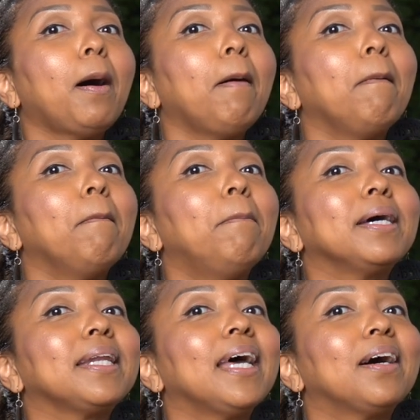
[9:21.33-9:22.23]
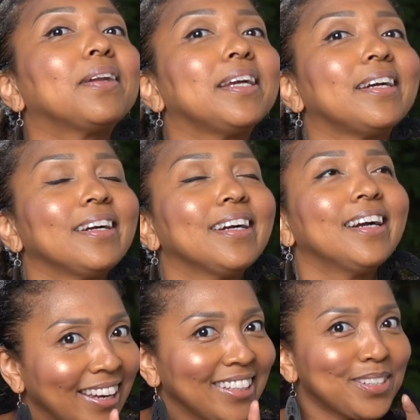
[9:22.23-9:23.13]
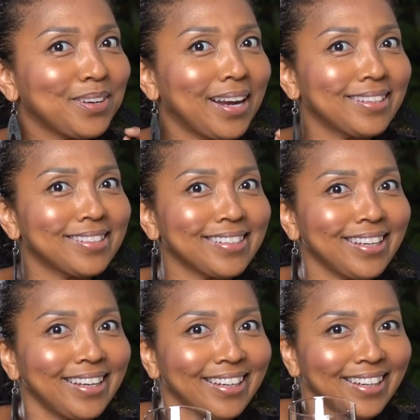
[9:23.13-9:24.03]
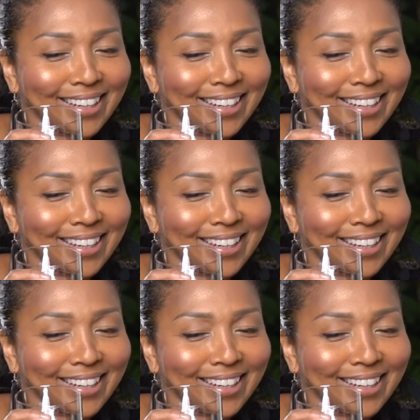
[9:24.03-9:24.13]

Oh, but down here. Let's try this again.